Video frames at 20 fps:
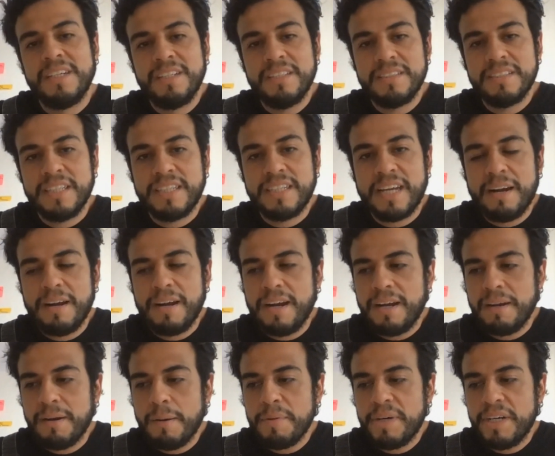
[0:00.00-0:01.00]
Then
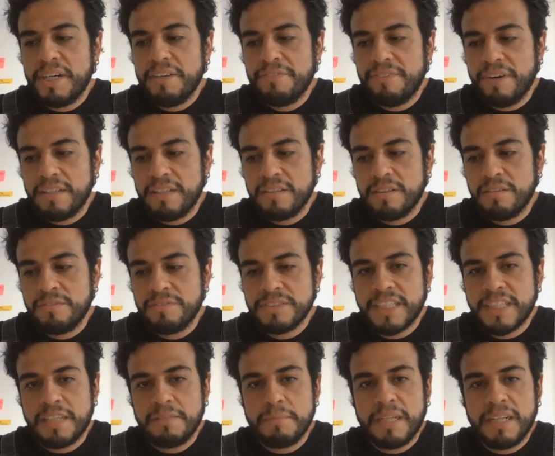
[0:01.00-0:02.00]
I'm a very fan of
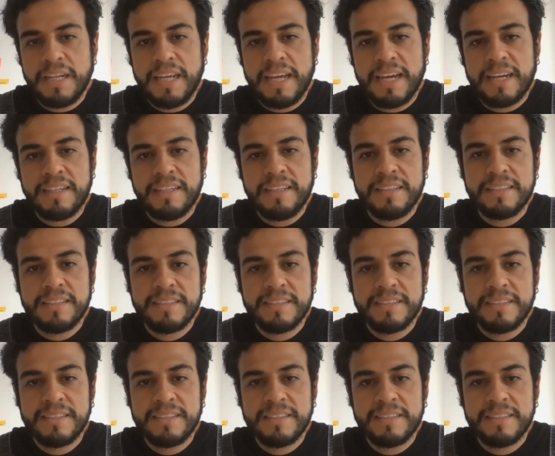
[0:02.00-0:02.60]
Simon Liang.